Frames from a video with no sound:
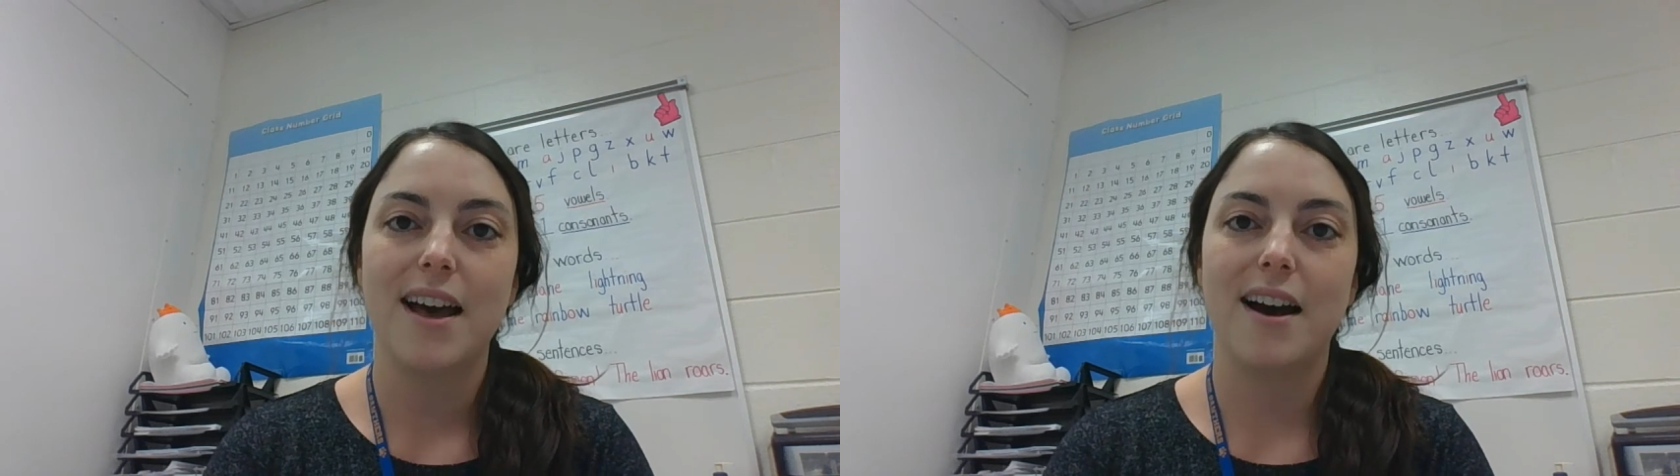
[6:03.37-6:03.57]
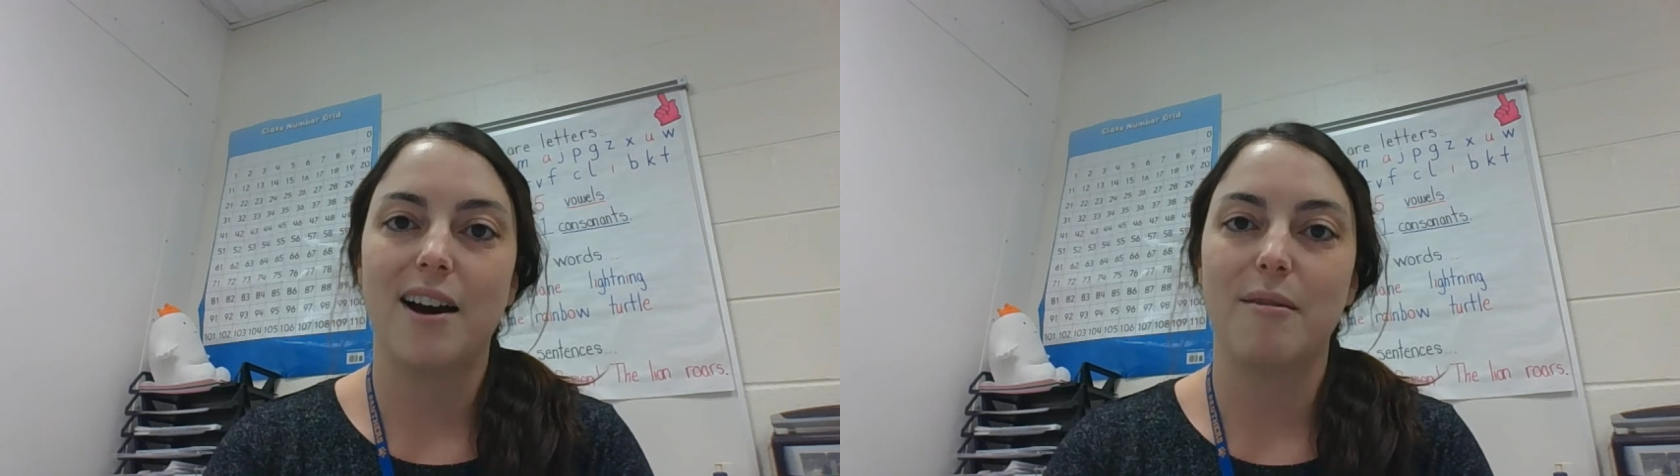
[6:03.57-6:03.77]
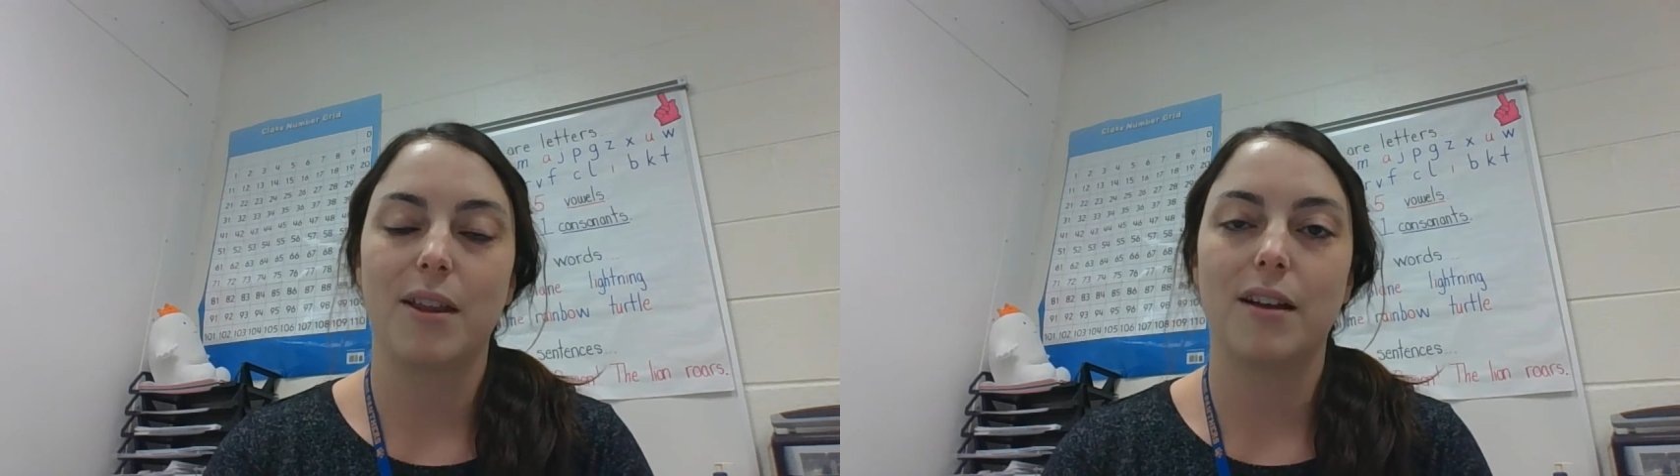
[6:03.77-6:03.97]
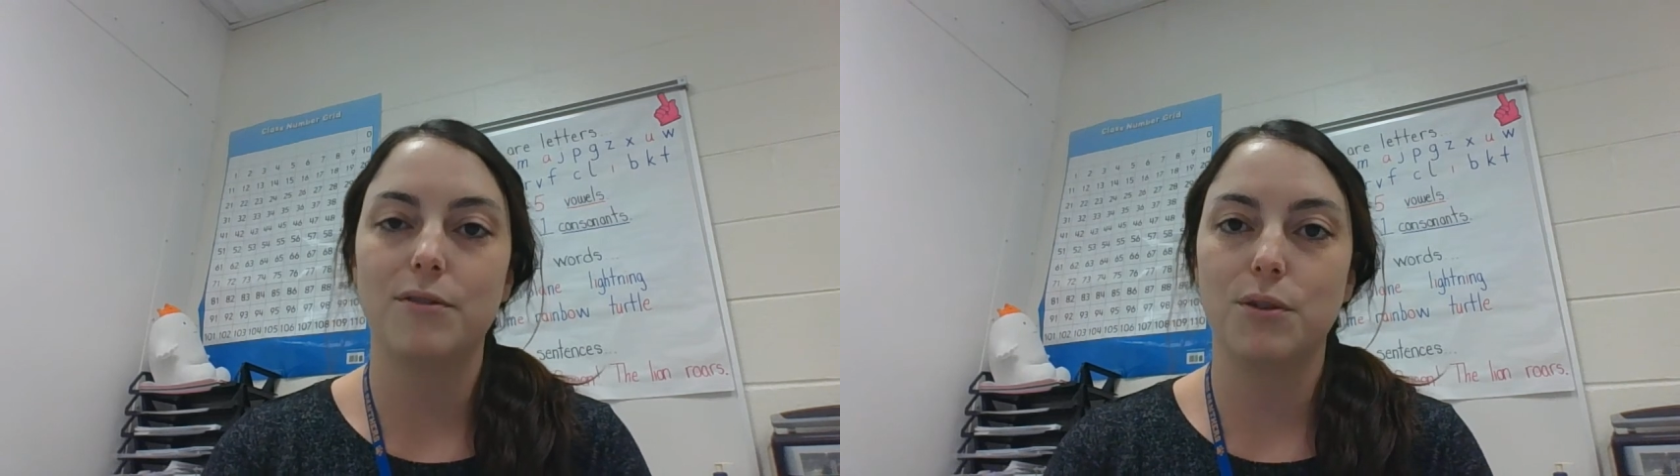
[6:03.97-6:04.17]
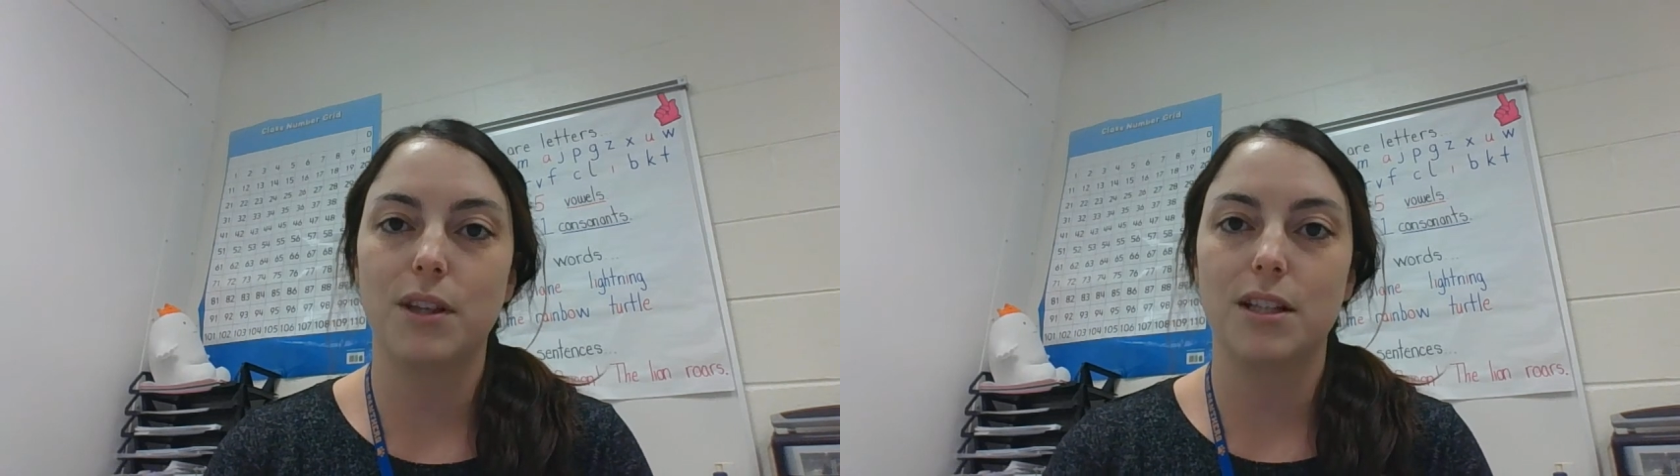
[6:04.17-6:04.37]
I love
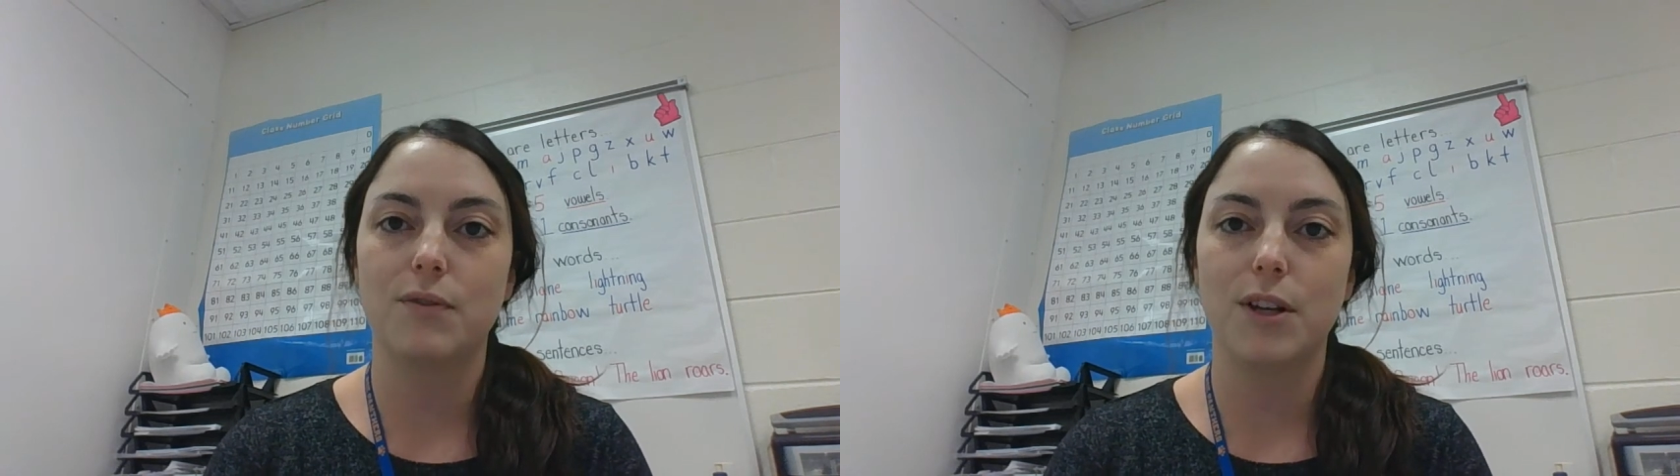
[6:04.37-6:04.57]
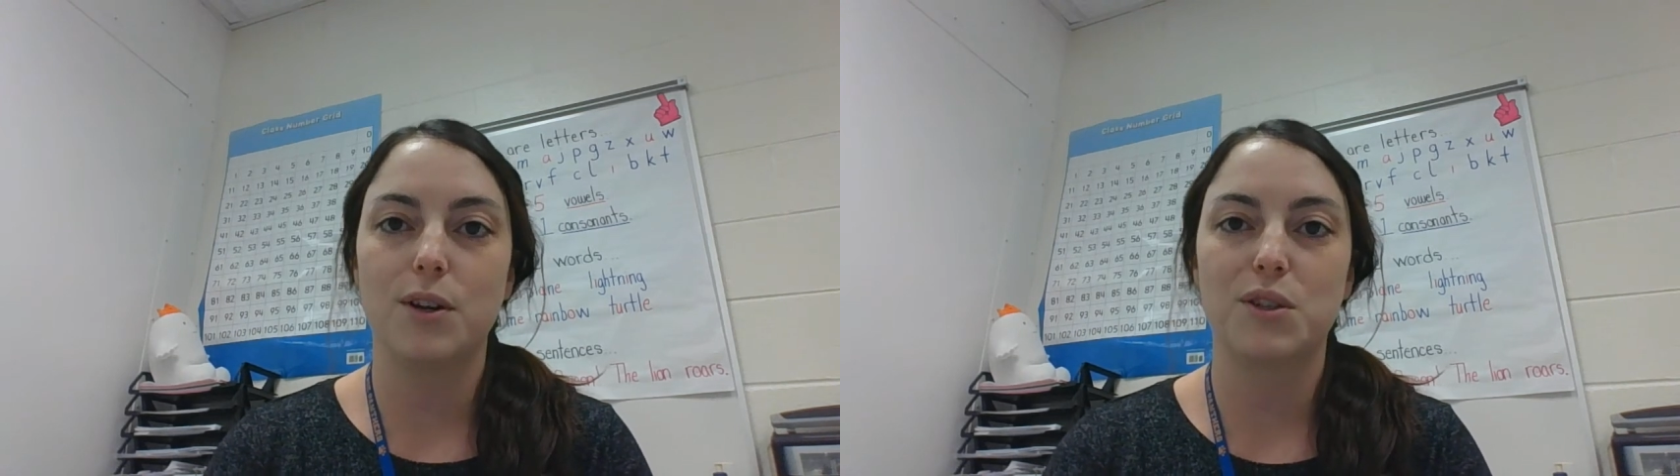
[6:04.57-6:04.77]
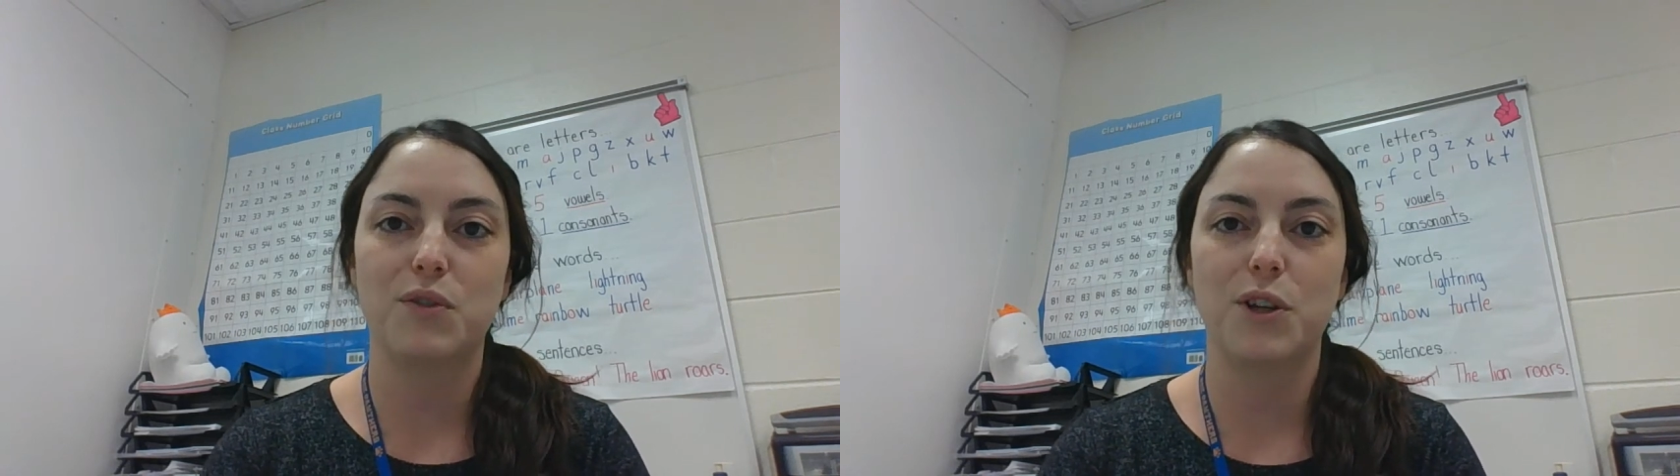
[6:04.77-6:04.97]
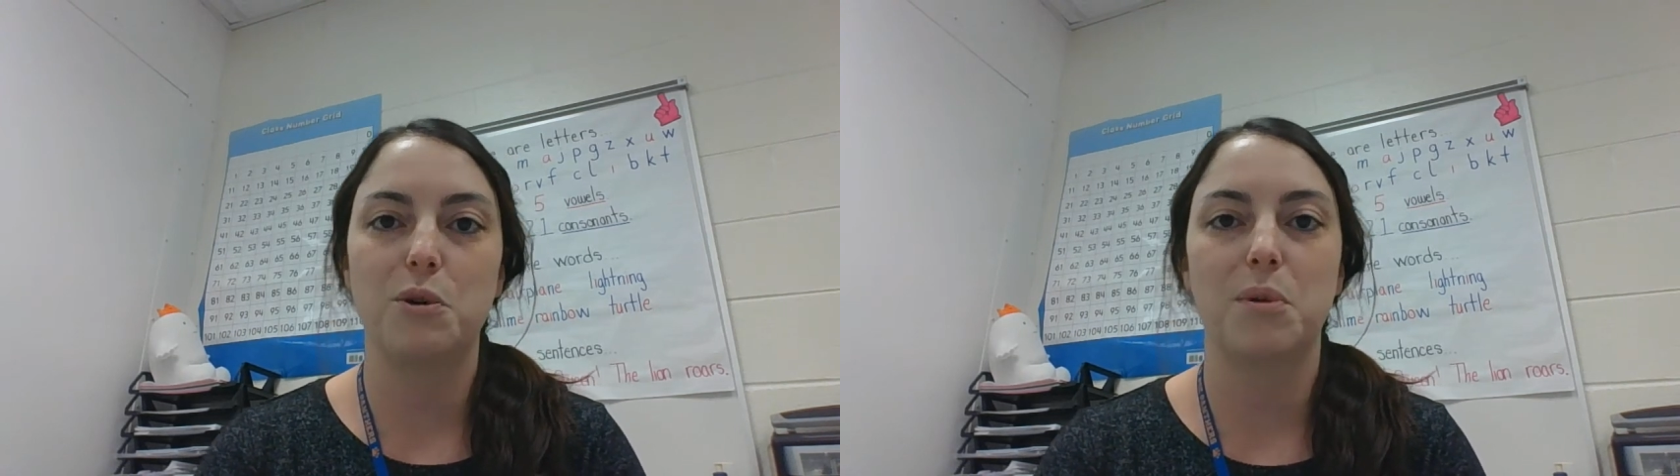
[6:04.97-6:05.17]
doing these videos for you,